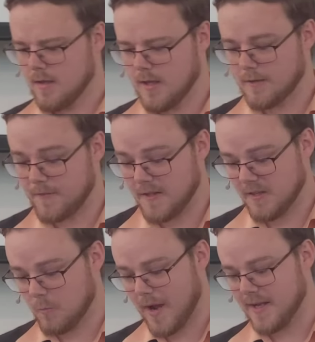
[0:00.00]
And if they
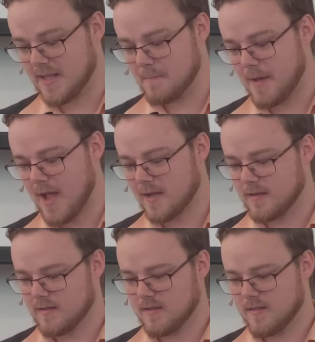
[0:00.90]
need a way to get
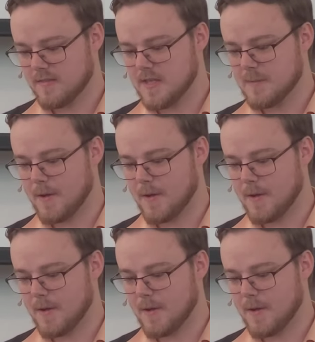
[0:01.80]
back, think